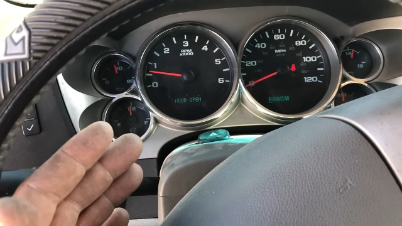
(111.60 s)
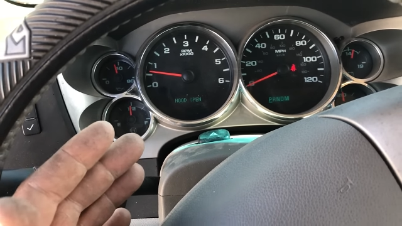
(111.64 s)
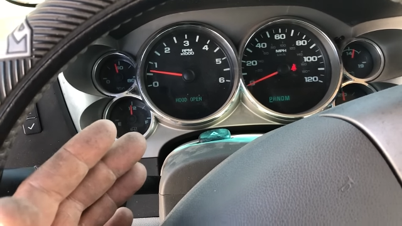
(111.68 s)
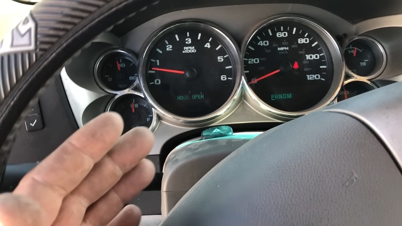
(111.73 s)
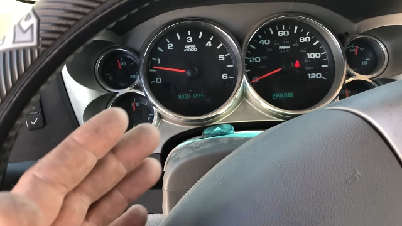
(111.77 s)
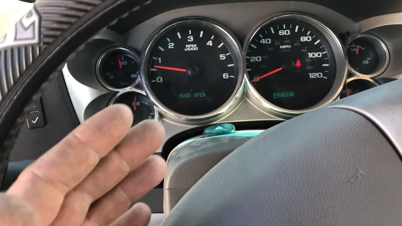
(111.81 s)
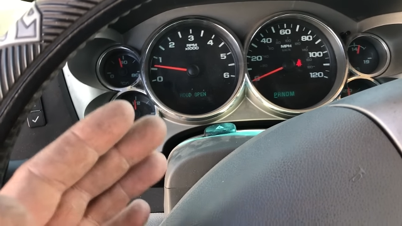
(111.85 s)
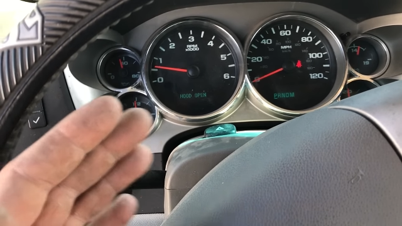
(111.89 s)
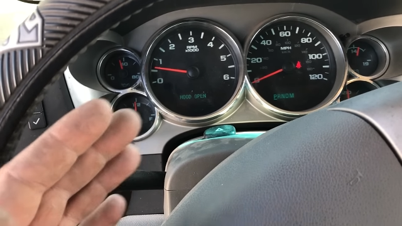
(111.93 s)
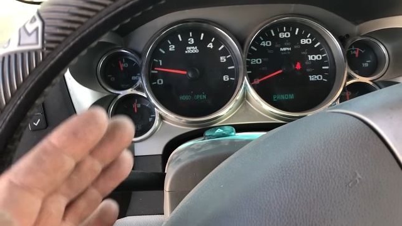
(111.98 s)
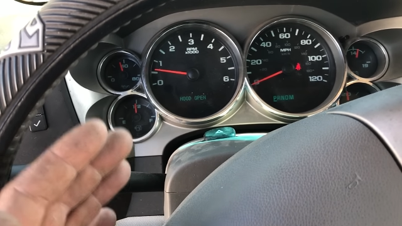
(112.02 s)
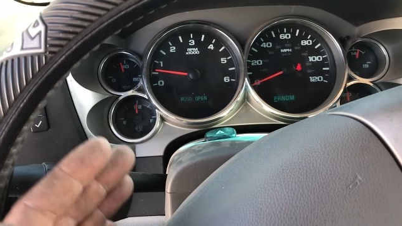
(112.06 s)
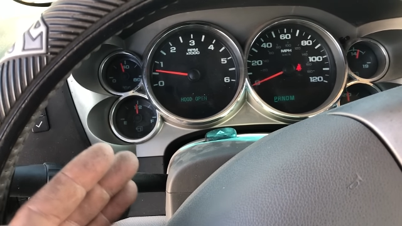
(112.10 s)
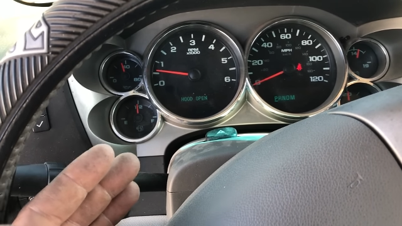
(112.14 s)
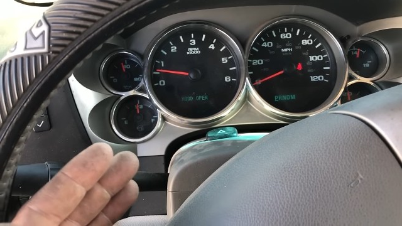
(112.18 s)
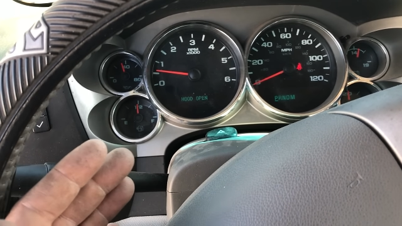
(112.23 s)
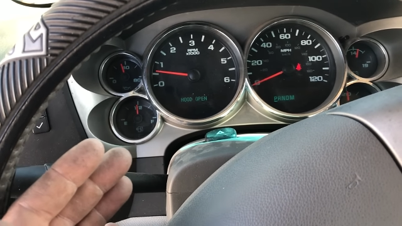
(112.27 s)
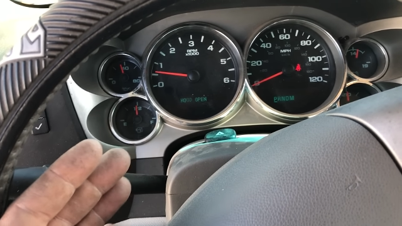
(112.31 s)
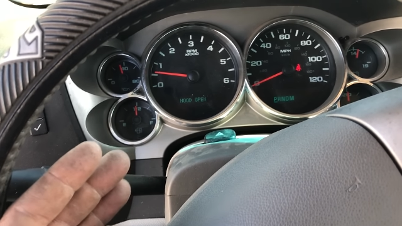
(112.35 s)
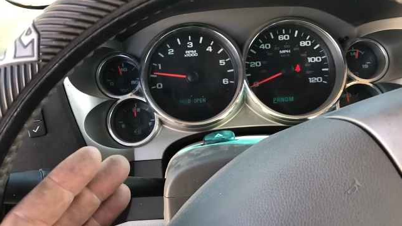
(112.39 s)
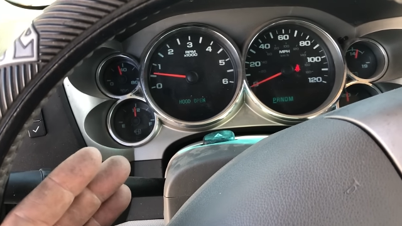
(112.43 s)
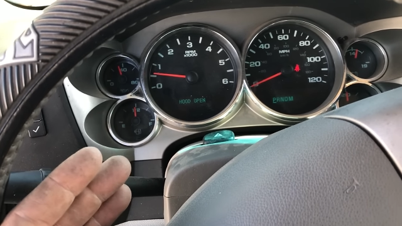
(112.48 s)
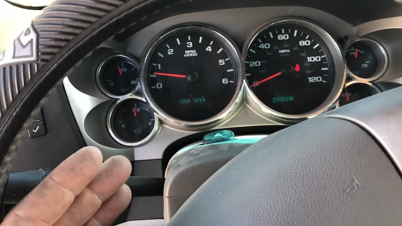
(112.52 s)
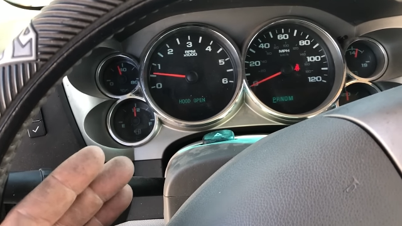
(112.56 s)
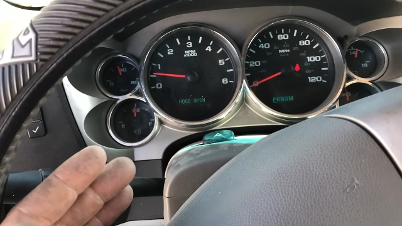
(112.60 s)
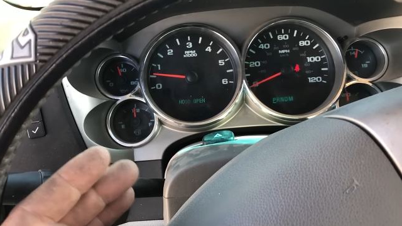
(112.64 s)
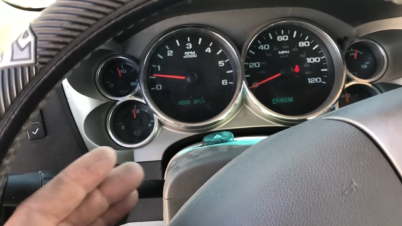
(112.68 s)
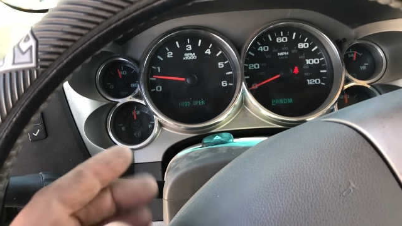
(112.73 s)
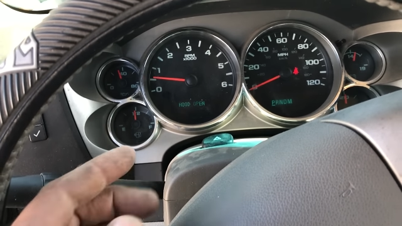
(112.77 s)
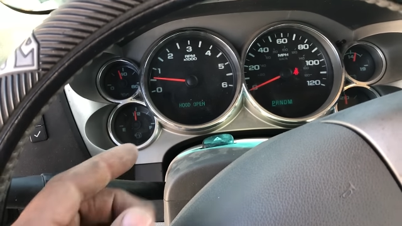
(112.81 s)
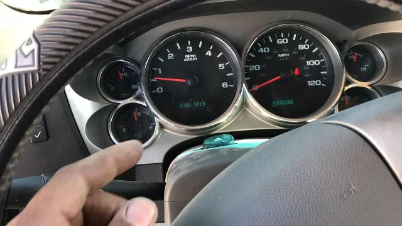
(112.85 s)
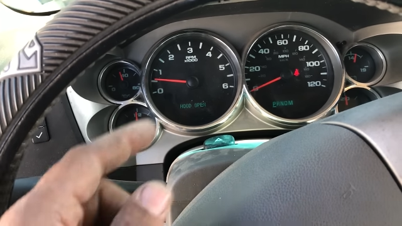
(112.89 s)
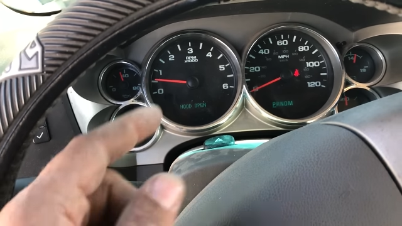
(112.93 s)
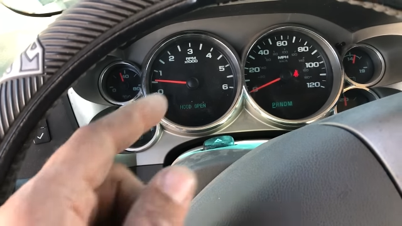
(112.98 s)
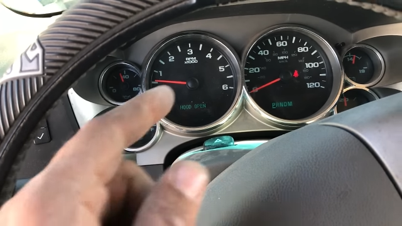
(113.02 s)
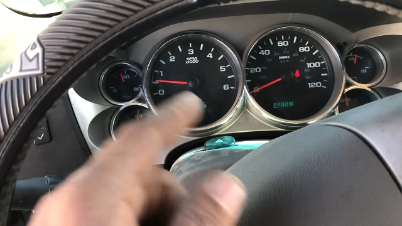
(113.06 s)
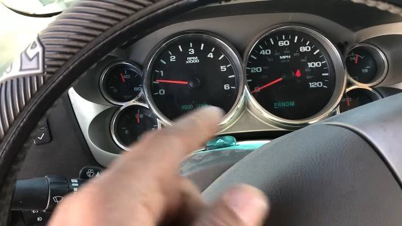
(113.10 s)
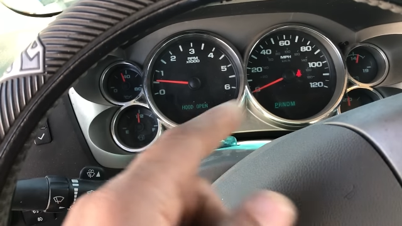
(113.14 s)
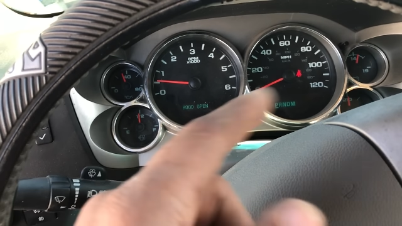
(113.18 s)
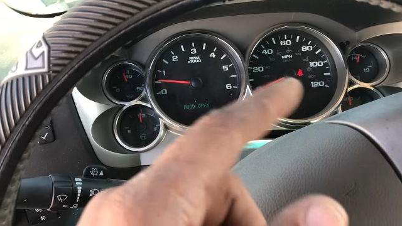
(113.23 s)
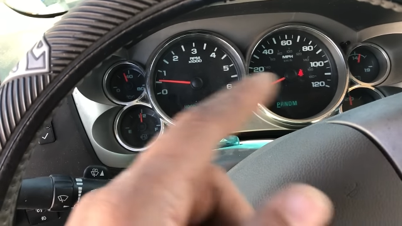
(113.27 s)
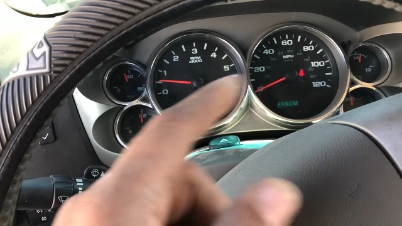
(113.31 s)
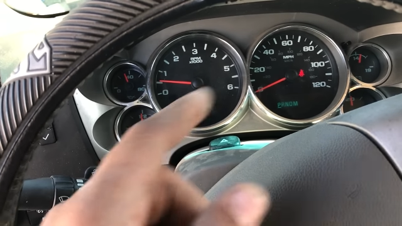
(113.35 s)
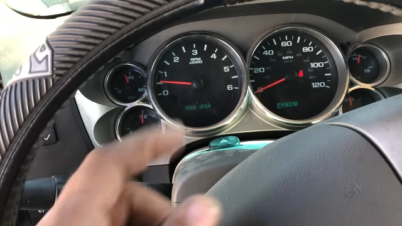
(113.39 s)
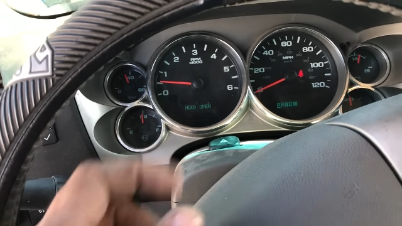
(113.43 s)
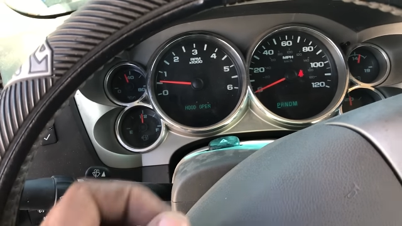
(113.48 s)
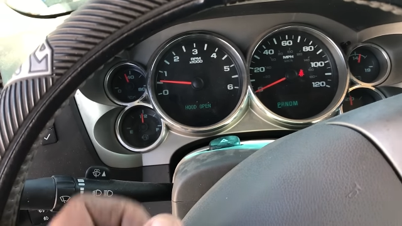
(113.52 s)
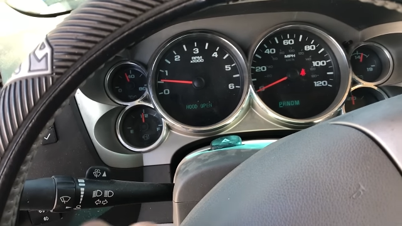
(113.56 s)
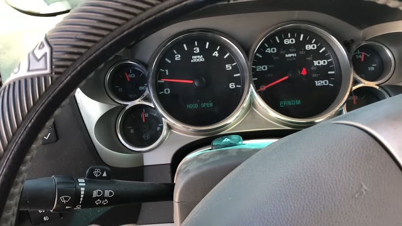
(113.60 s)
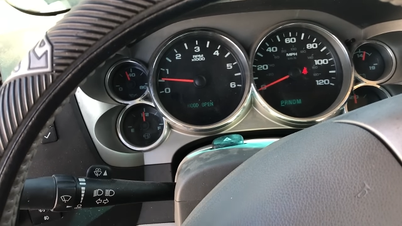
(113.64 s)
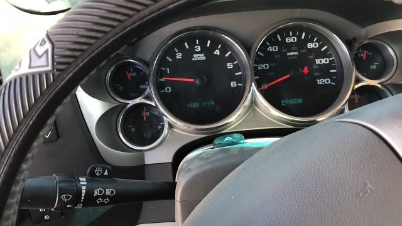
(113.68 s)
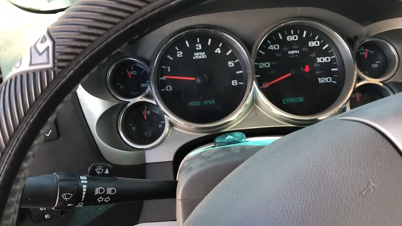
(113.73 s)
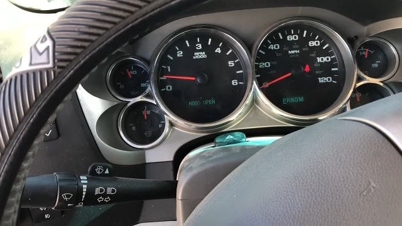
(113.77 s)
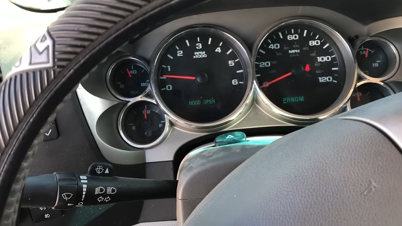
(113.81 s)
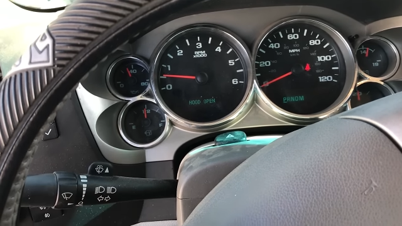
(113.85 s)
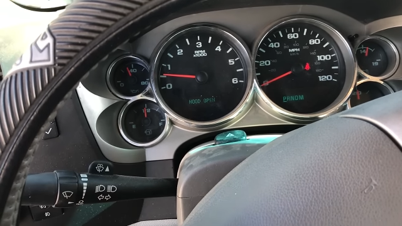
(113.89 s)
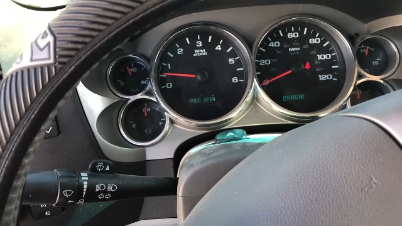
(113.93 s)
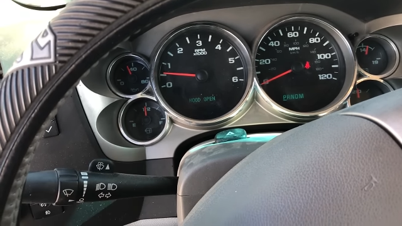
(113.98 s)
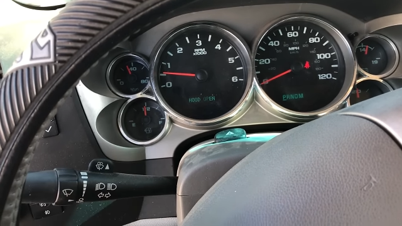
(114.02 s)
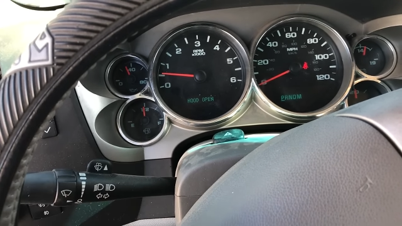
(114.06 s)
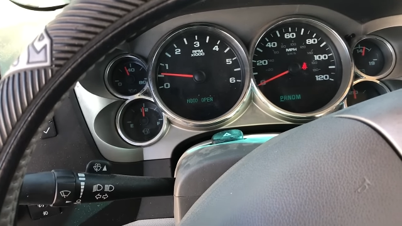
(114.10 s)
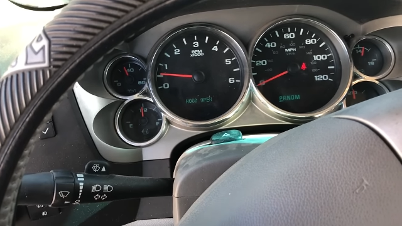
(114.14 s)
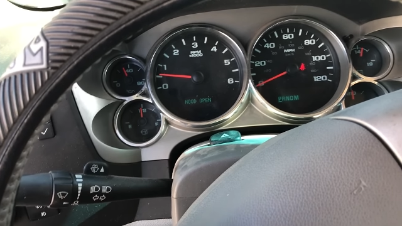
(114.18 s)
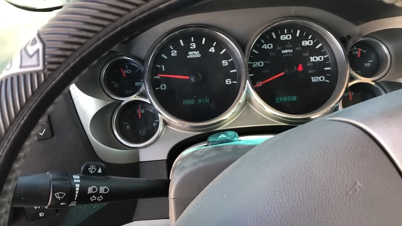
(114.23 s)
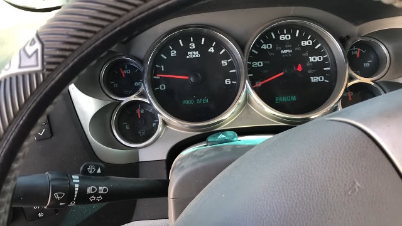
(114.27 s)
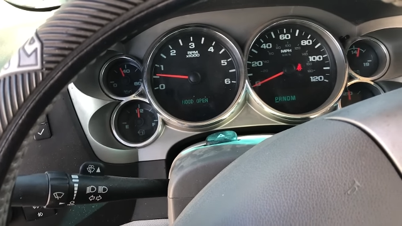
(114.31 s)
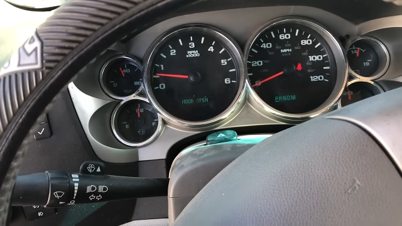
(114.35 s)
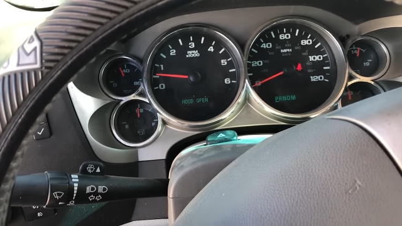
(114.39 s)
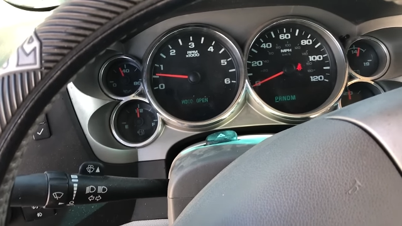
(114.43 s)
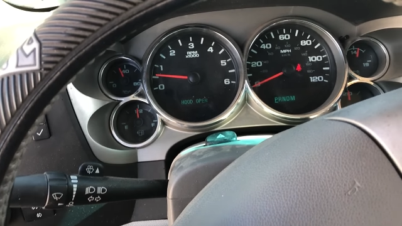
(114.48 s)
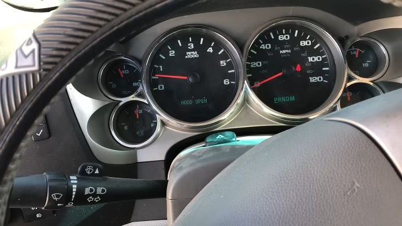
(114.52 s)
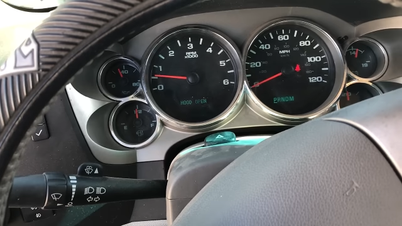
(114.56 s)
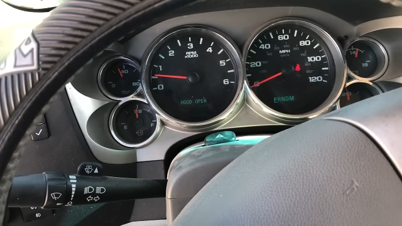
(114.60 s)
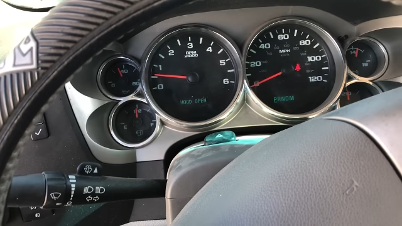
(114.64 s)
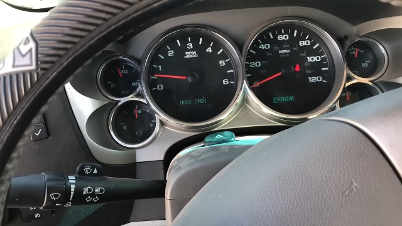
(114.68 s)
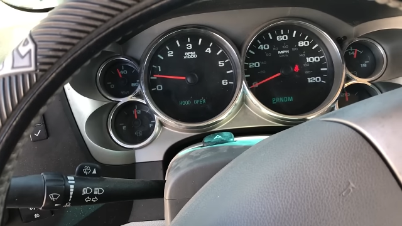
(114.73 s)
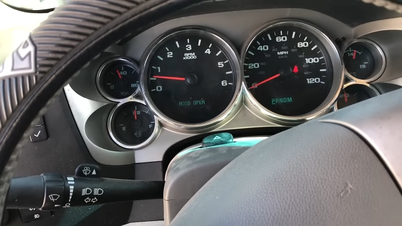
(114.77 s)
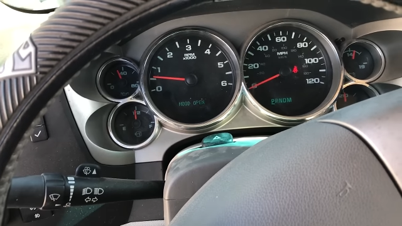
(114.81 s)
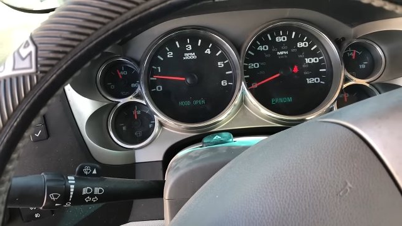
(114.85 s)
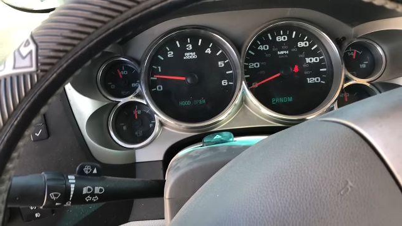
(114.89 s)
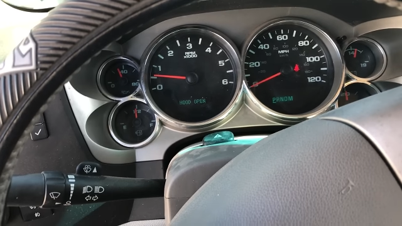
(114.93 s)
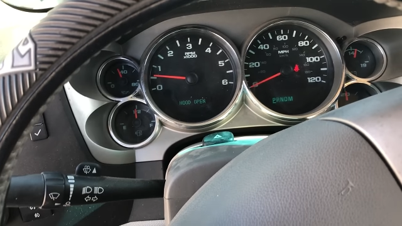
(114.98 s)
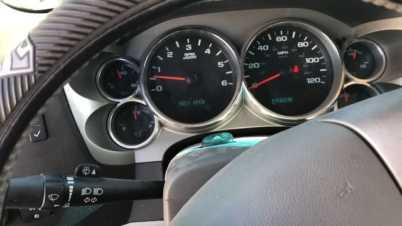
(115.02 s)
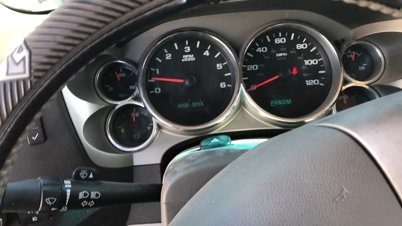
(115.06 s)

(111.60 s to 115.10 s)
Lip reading: [unreadable: no face in view]